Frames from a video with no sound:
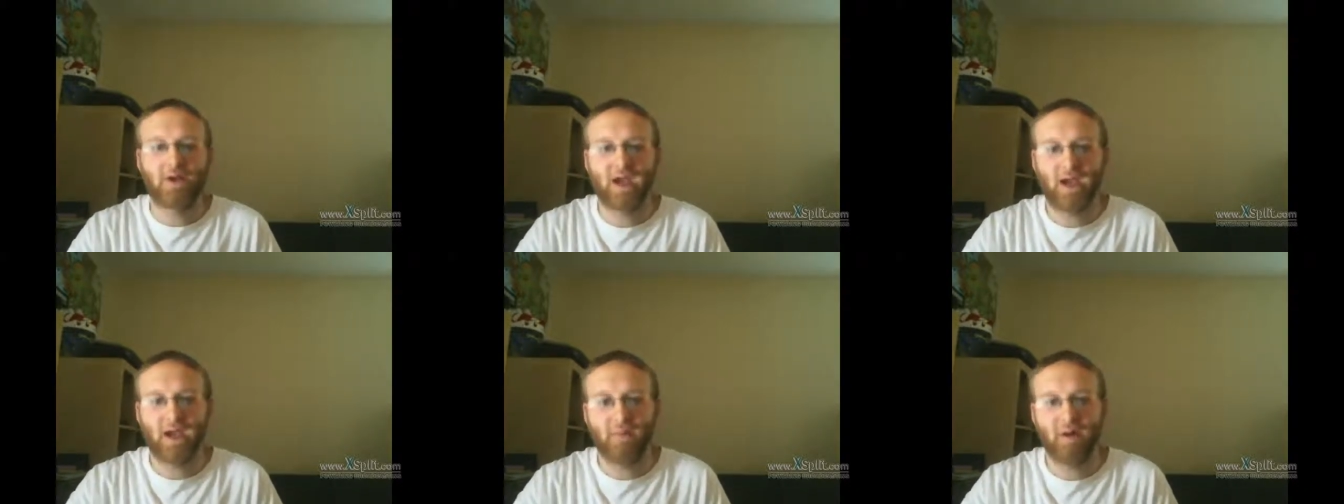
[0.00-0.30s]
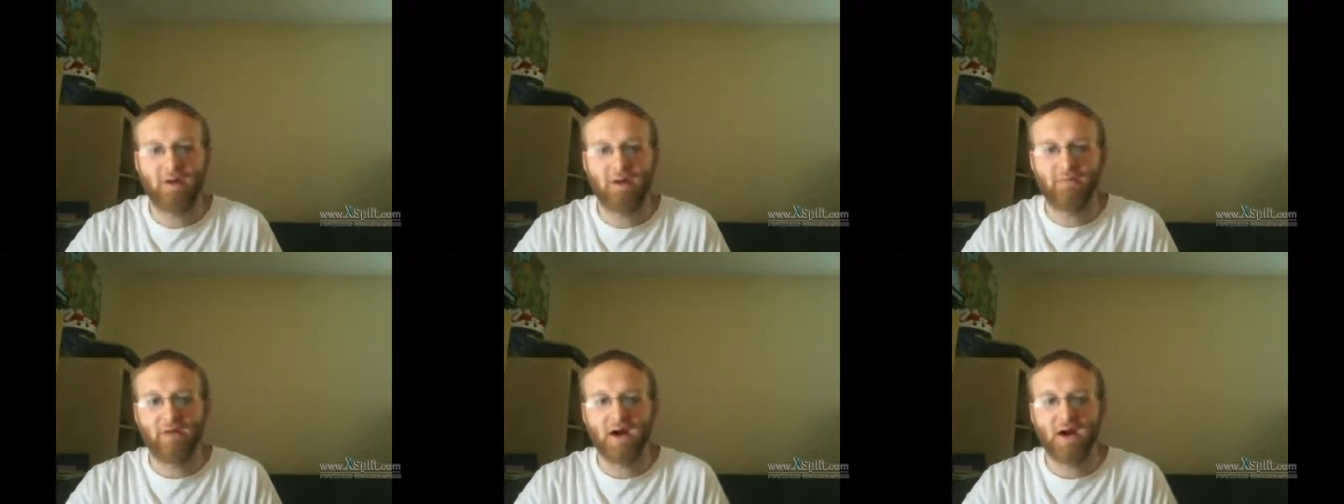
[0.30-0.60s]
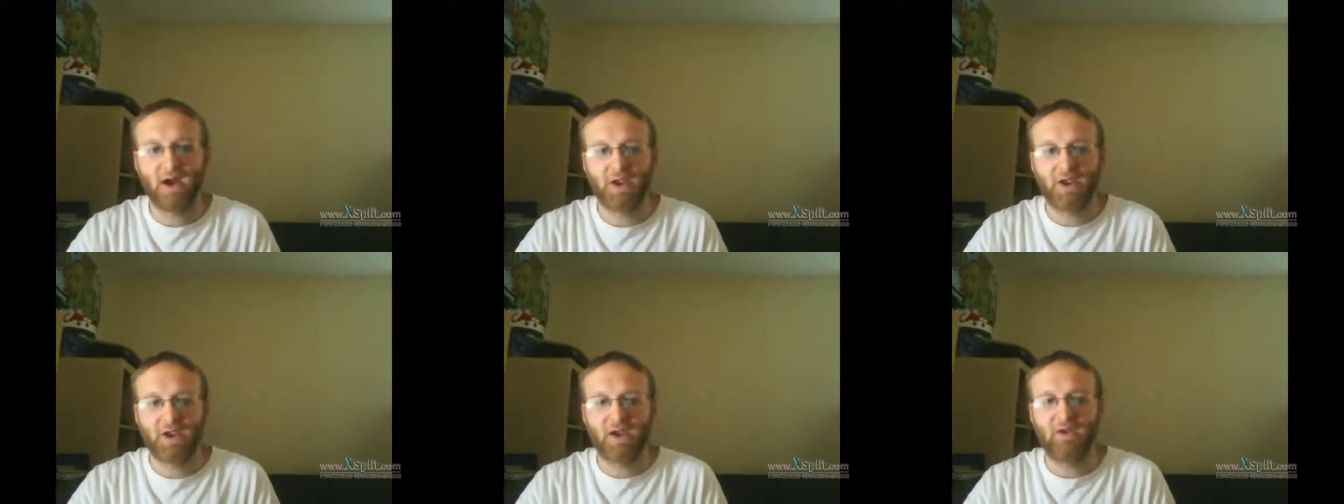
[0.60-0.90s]
game I
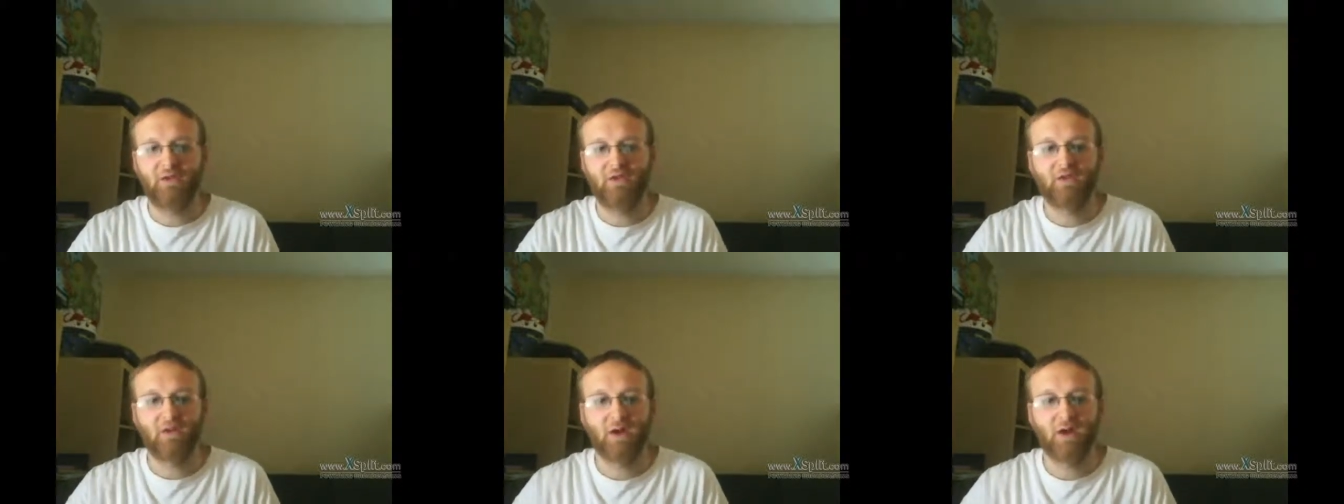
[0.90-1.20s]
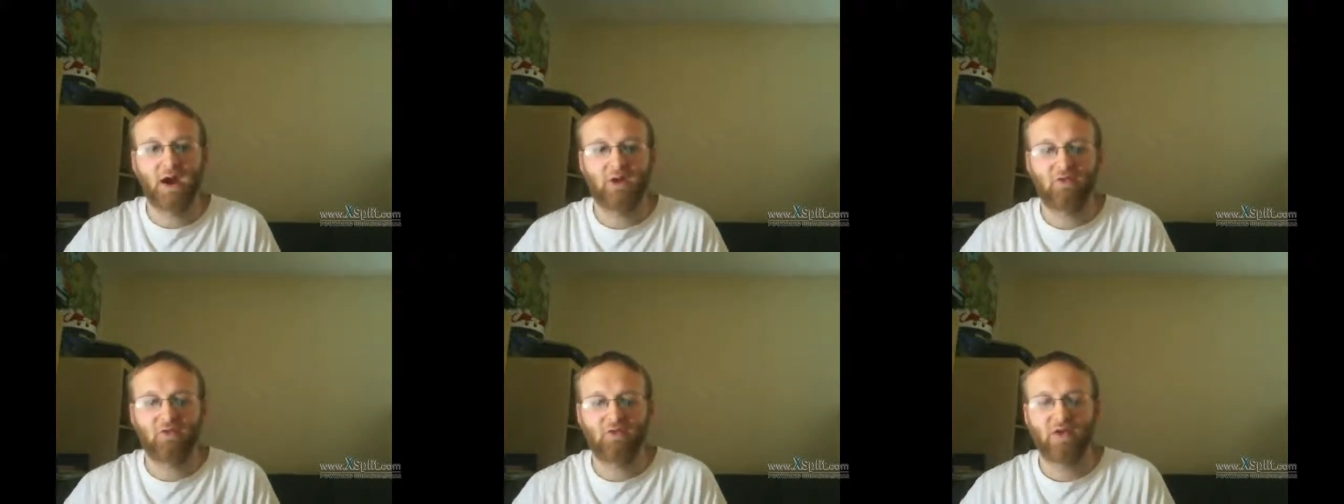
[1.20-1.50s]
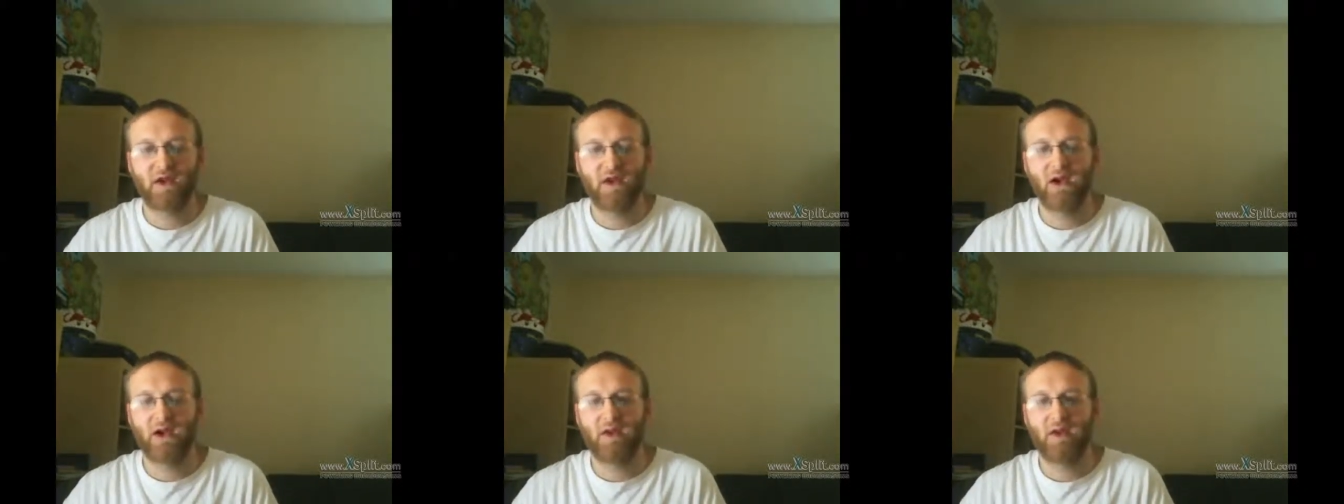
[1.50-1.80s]
find is scratched
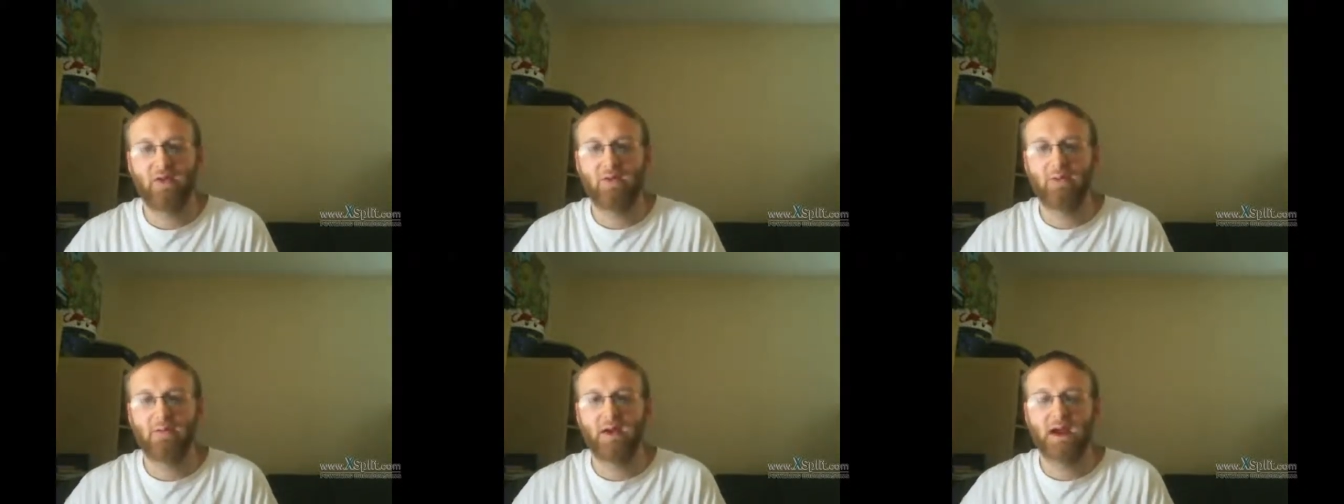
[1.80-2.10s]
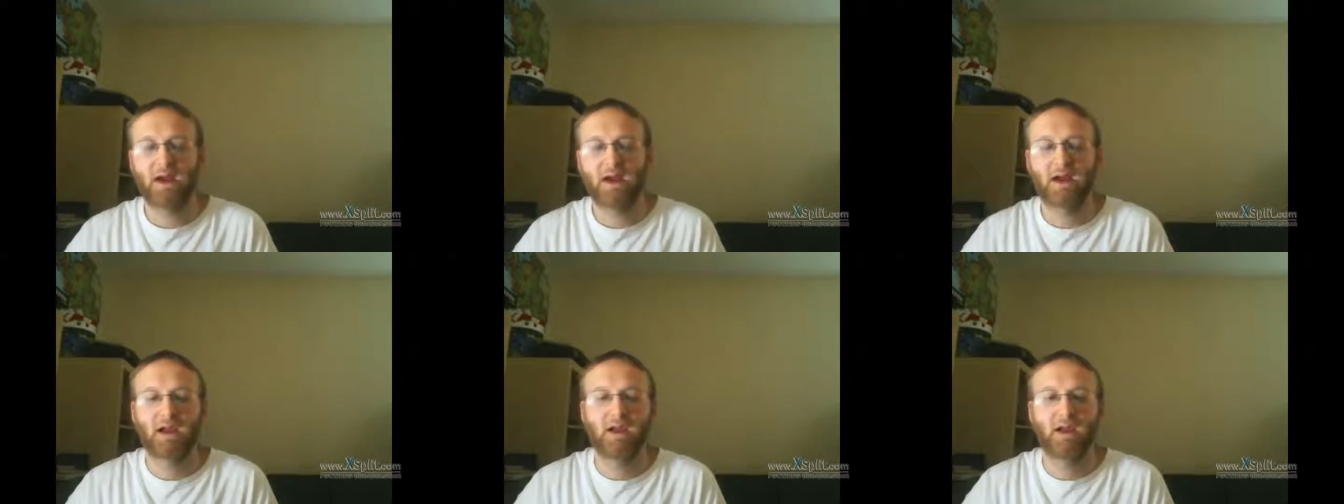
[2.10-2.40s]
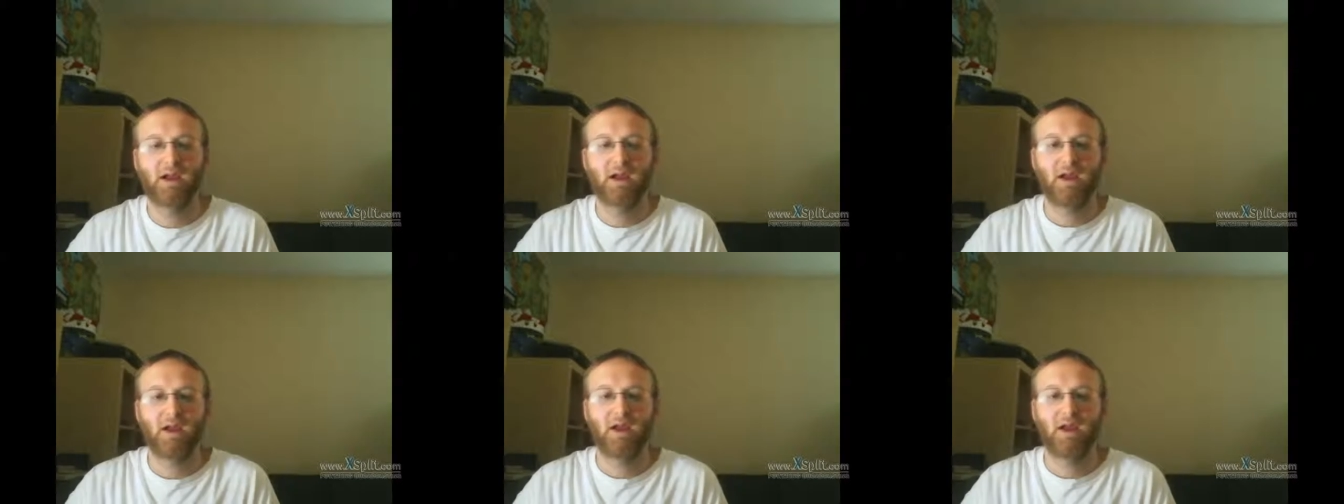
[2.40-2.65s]
to hell and back.